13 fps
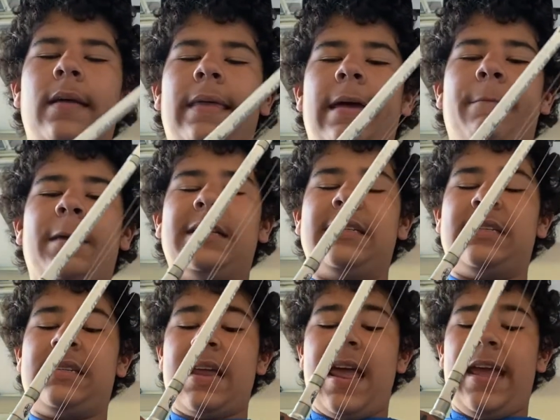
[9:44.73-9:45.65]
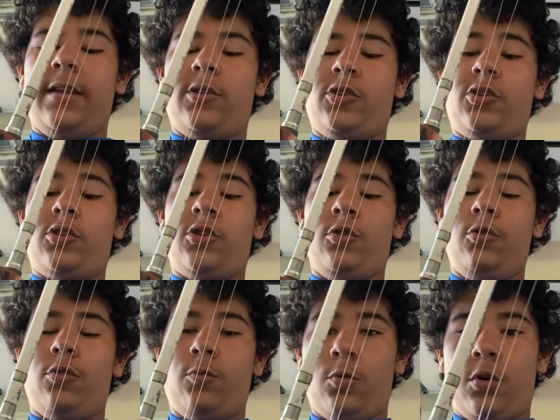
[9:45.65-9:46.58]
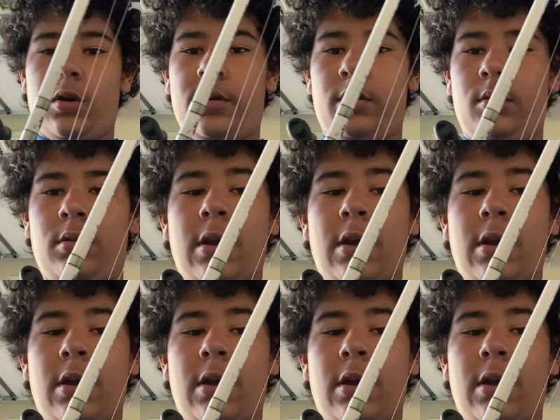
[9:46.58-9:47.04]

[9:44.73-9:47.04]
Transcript: That means it's 8.2 to 1.